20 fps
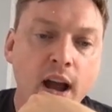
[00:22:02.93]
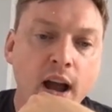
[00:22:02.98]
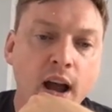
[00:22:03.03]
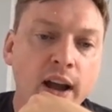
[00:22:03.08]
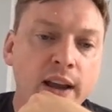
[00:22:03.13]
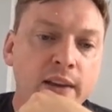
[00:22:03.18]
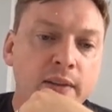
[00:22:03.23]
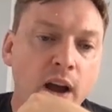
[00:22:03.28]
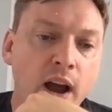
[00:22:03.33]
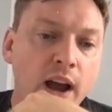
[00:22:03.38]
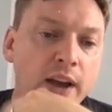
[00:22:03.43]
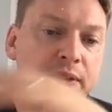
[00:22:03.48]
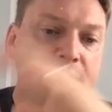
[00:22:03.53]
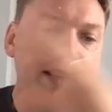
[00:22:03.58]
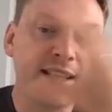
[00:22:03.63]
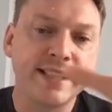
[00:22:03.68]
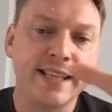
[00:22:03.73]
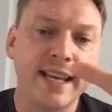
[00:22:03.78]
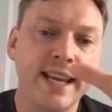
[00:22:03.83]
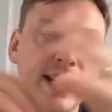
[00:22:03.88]
I've
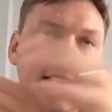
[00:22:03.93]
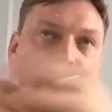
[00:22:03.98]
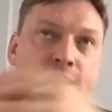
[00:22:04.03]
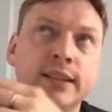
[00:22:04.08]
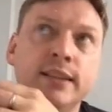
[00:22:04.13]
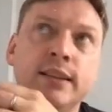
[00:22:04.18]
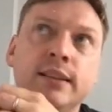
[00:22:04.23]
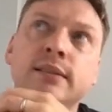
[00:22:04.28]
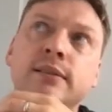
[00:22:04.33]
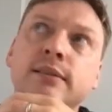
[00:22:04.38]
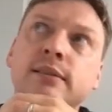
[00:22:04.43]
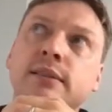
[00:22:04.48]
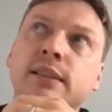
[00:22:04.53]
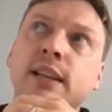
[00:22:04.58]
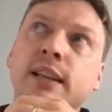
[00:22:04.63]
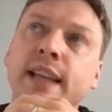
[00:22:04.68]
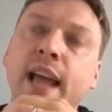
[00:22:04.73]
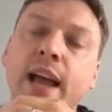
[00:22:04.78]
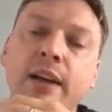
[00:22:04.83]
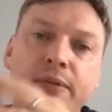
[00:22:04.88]
seen
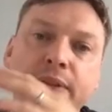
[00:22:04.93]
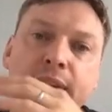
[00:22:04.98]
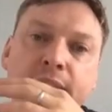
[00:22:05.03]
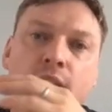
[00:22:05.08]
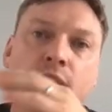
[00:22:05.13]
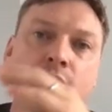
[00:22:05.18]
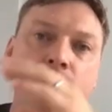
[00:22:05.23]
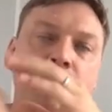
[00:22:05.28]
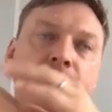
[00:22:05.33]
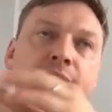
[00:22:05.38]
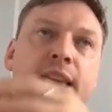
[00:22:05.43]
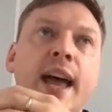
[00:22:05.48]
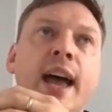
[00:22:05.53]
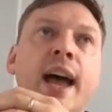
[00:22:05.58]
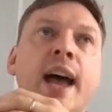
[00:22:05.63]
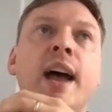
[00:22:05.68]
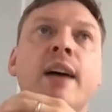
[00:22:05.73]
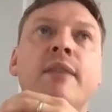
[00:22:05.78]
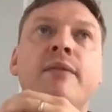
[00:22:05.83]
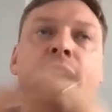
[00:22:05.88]
that thing over
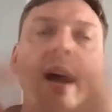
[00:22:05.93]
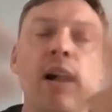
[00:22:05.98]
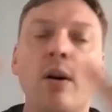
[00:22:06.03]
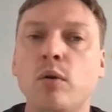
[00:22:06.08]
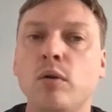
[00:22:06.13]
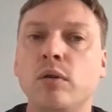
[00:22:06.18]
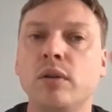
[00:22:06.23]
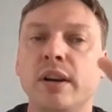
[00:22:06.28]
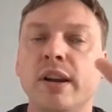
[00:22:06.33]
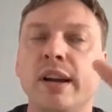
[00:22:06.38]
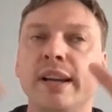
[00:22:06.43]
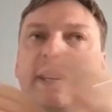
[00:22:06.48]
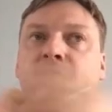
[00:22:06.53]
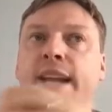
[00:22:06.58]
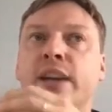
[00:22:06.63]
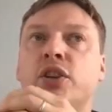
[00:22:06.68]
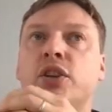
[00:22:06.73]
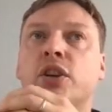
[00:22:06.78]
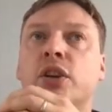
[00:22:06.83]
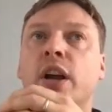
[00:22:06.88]
there, that
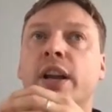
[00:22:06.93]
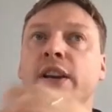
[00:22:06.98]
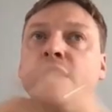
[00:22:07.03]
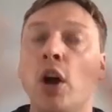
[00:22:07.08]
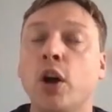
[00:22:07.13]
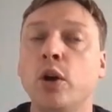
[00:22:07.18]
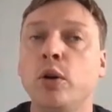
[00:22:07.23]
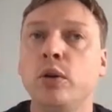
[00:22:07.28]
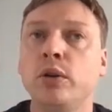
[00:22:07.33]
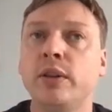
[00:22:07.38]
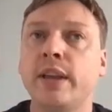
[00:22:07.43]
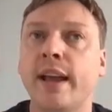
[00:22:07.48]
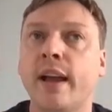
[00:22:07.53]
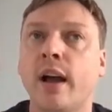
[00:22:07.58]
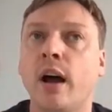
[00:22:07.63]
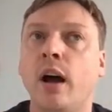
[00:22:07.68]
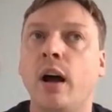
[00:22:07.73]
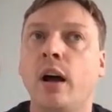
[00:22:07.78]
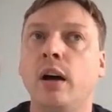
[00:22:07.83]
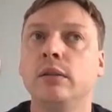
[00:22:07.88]
organization, I know who they
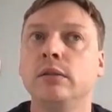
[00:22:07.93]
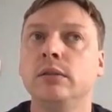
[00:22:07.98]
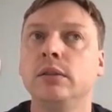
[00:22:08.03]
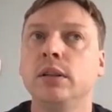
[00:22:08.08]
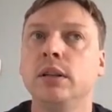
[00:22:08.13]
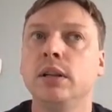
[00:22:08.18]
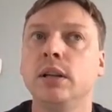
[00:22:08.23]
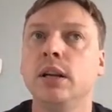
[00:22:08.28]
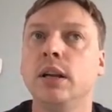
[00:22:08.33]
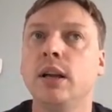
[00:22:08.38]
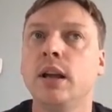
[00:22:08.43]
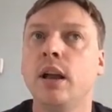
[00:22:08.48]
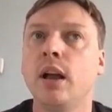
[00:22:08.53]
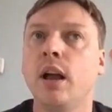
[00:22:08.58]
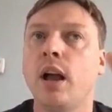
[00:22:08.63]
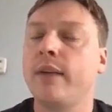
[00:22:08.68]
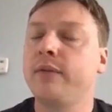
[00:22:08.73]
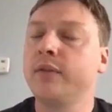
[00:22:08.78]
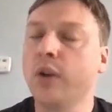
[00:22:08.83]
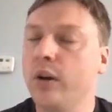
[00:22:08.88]
are,
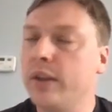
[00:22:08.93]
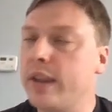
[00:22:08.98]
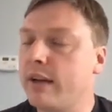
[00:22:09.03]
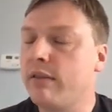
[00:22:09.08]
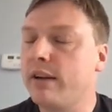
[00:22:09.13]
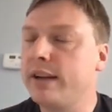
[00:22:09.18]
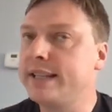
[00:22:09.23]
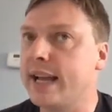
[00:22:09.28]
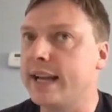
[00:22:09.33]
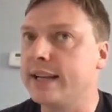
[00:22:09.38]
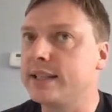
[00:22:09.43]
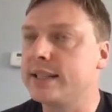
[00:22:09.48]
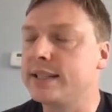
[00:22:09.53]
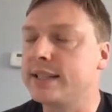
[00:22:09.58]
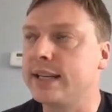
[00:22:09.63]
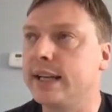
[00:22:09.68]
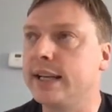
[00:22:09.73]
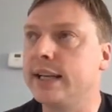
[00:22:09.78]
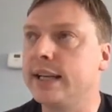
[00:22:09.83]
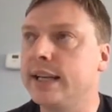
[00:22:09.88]
I've got their
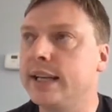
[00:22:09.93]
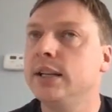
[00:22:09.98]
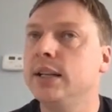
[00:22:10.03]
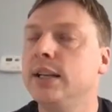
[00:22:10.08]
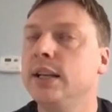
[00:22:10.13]
identity,